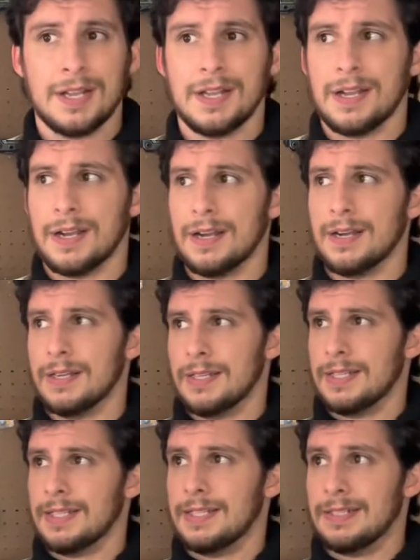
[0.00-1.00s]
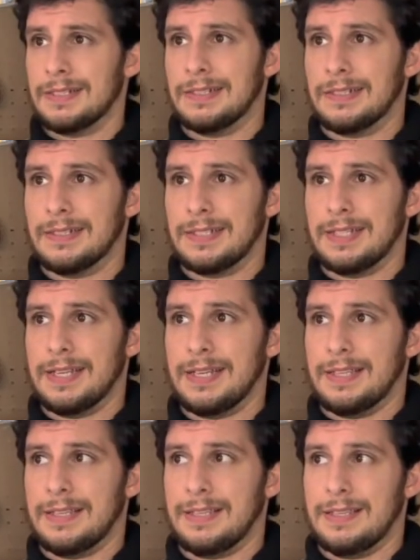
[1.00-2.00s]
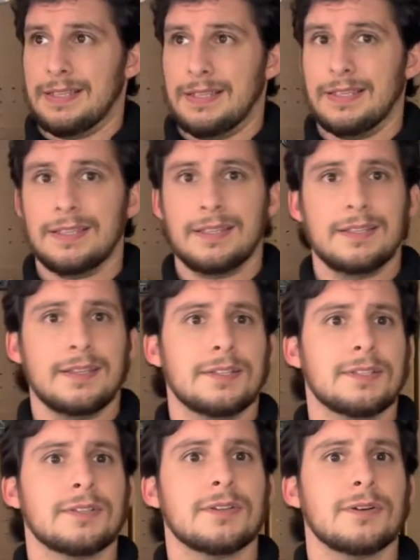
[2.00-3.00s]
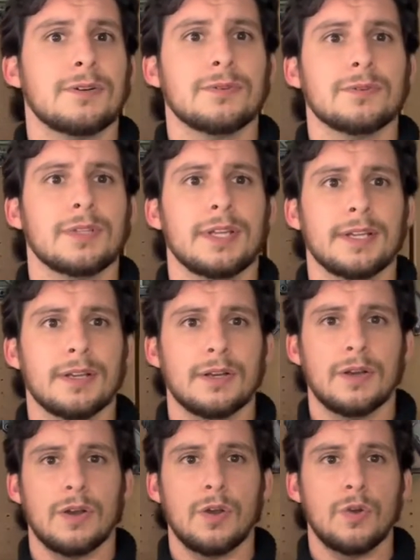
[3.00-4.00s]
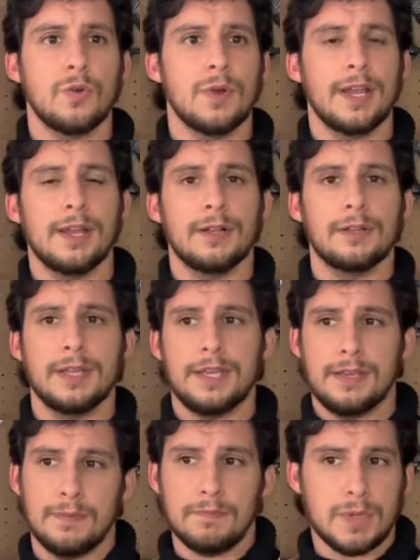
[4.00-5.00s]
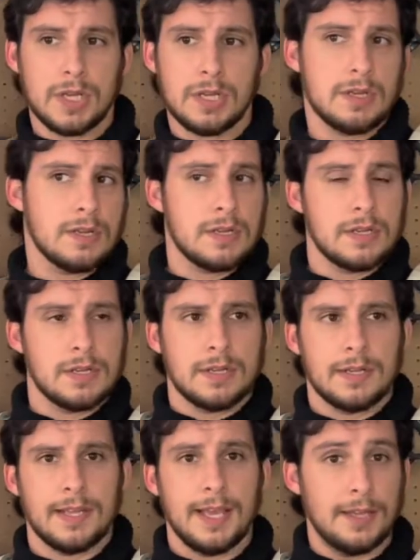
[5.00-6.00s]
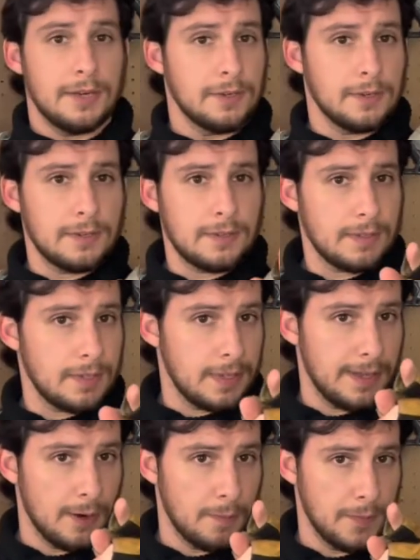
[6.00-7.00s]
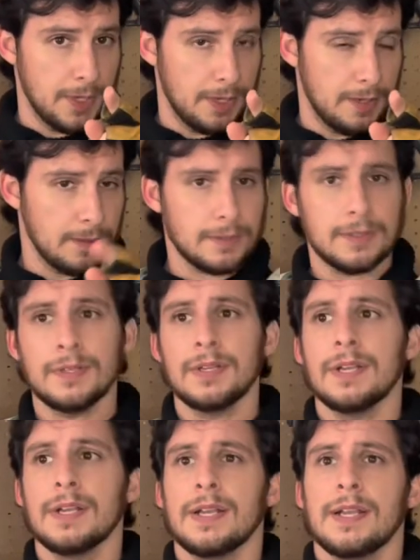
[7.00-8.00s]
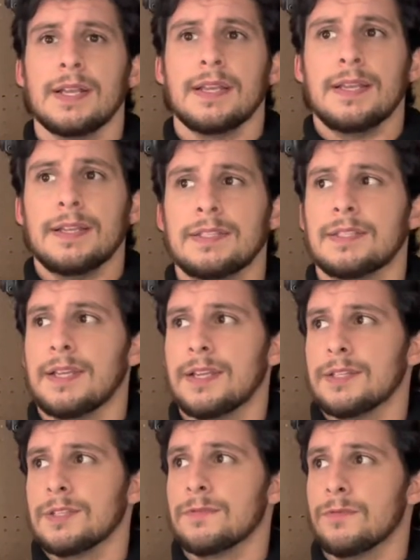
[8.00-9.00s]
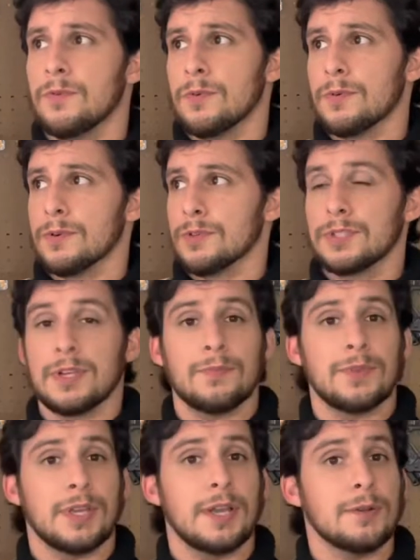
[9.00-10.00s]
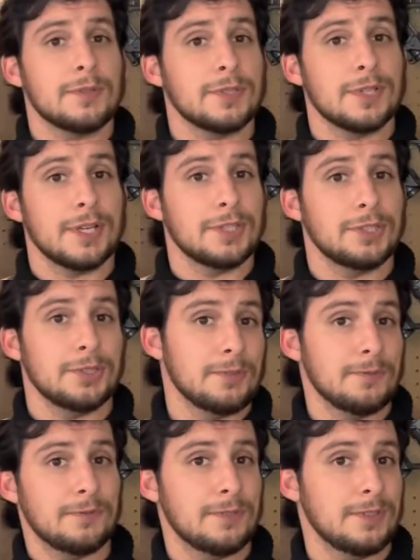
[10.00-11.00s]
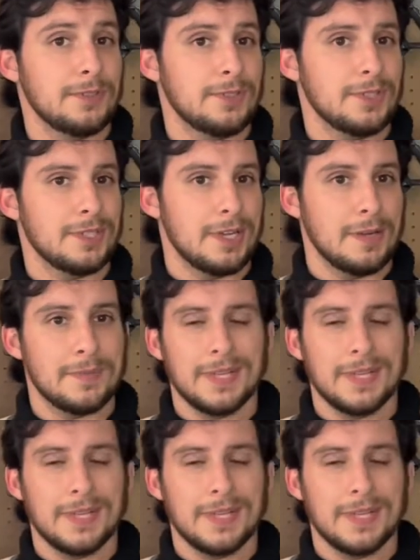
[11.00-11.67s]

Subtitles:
I think it's called like a OLM editor. Help me out. It stands for something else that I should have looked up.